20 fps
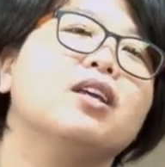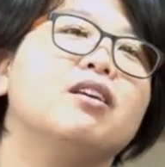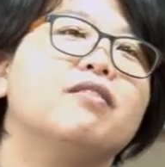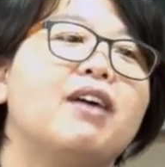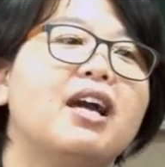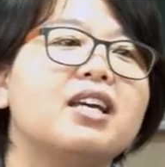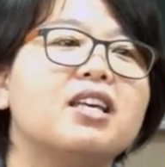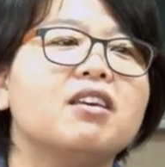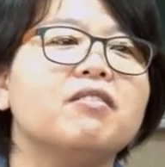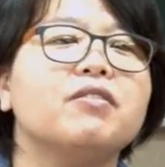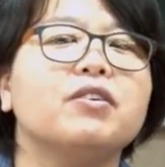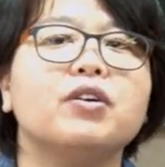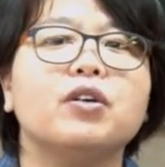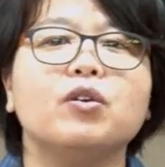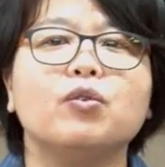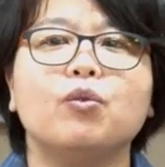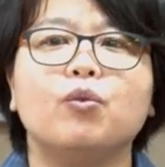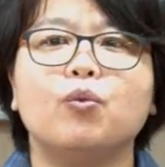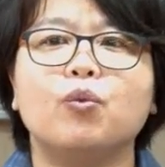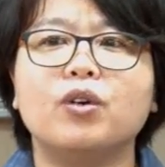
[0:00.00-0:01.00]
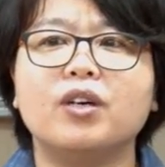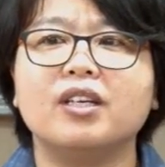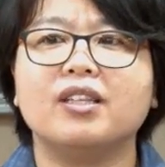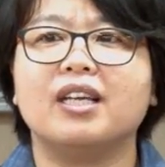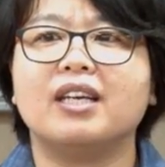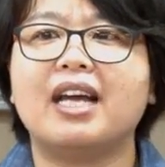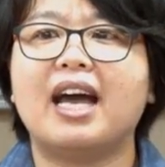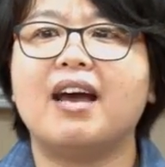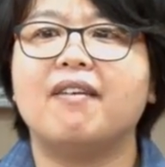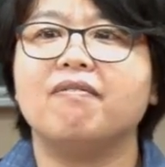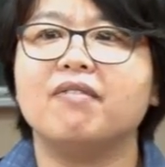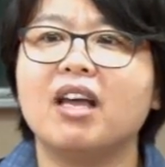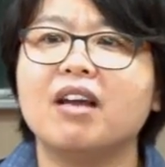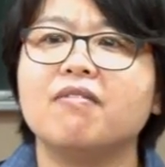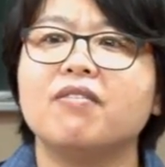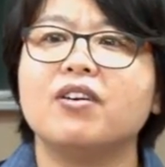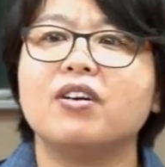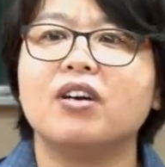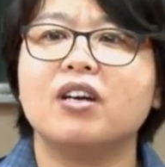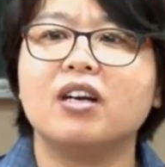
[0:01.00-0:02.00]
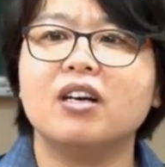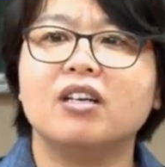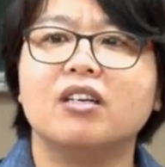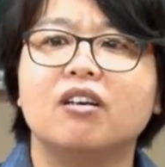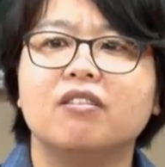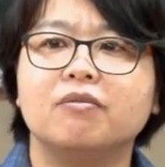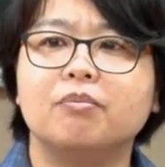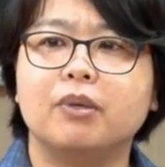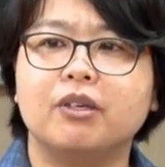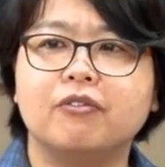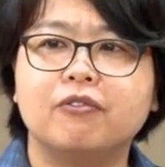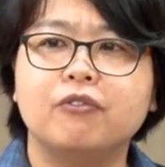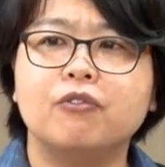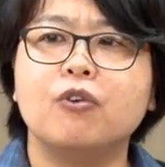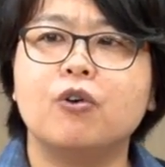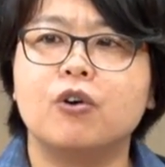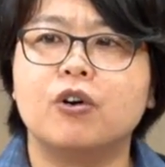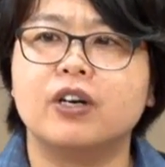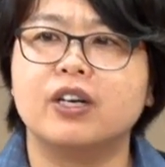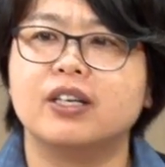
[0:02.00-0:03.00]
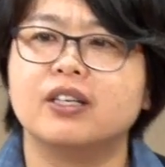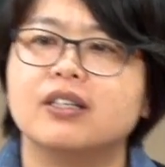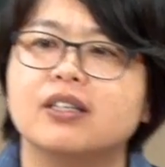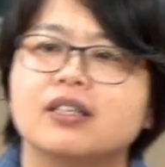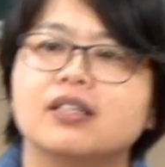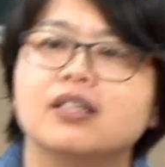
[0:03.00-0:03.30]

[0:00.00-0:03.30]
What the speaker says: if I give you a word that I've never heard of before,